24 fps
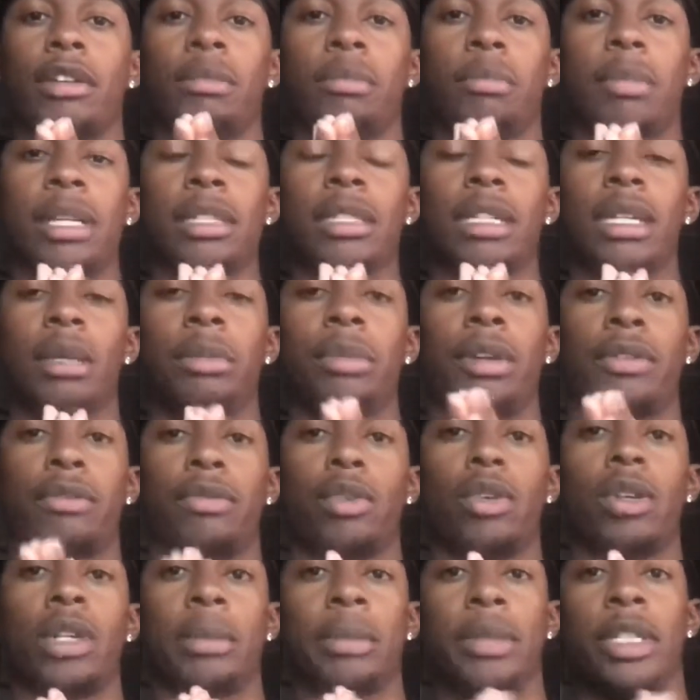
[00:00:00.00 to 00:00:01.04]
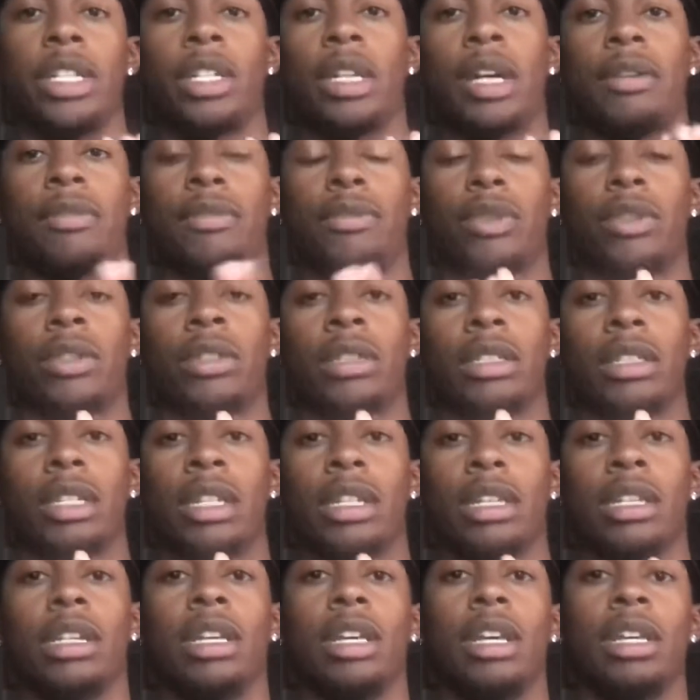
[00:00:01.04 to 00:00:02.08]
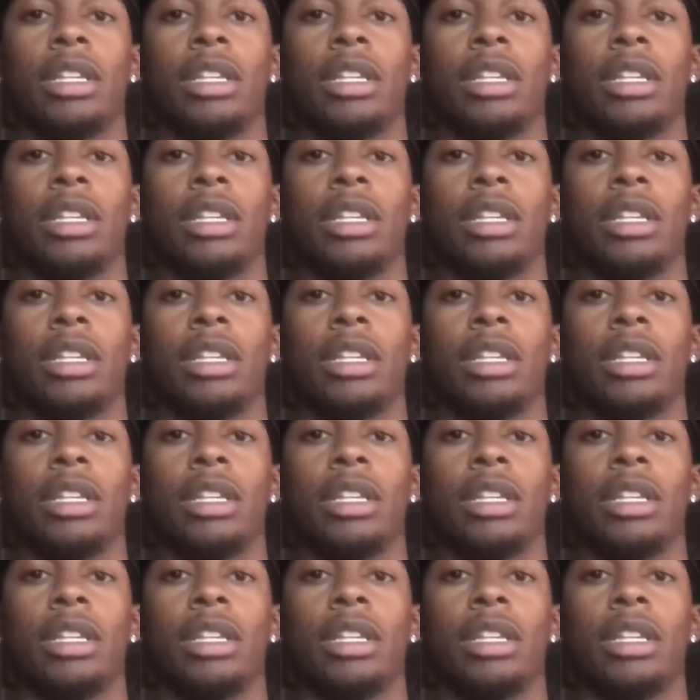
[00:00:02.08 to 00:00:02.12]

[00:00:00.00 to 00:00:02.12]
messing up your form and you're not forcing it.